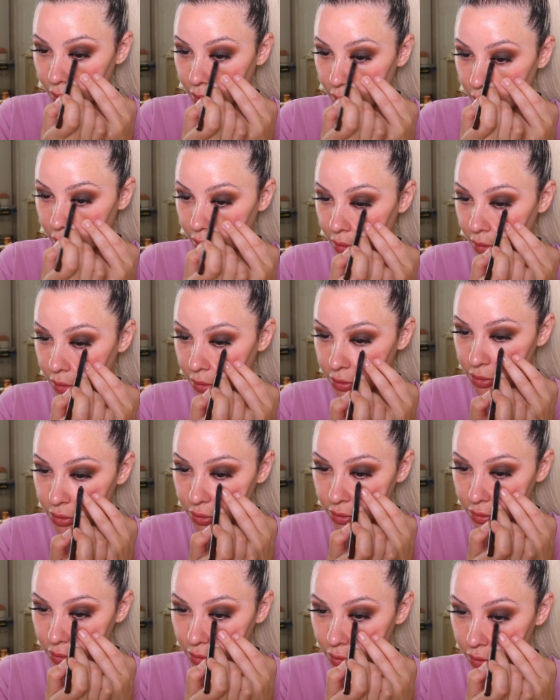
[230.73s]
and also
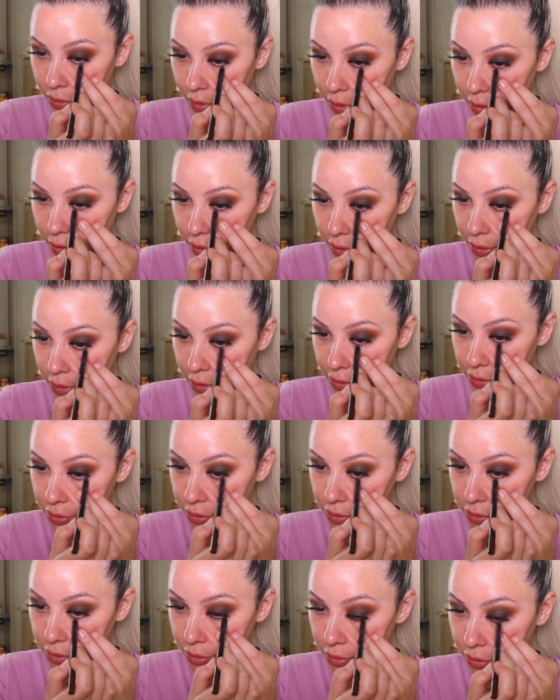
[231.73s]
to the waterline,
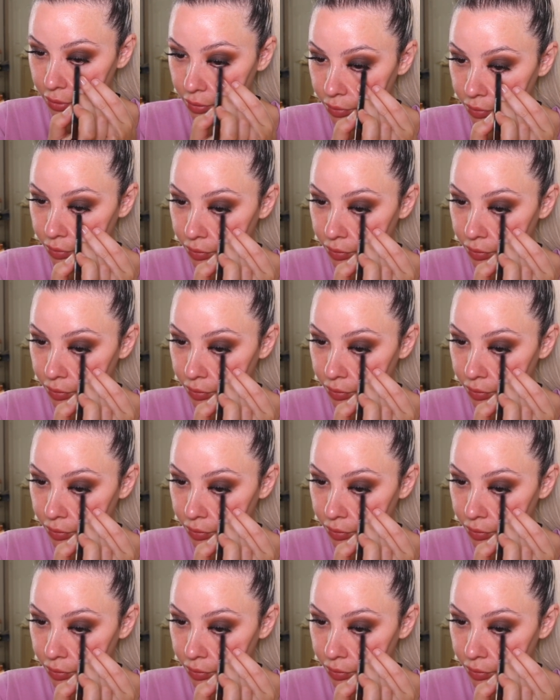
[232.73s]
so